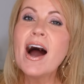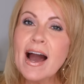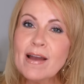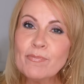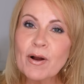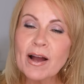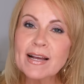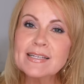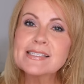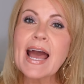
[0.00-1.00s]
eye
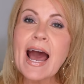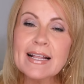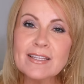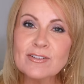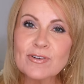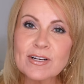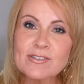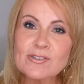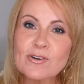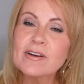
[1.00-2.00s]
products at the
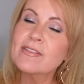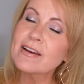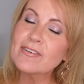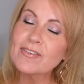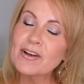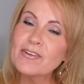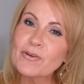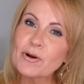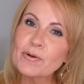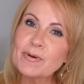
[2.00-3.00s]
drugstore that are very
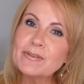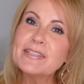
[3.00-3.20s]
affordable.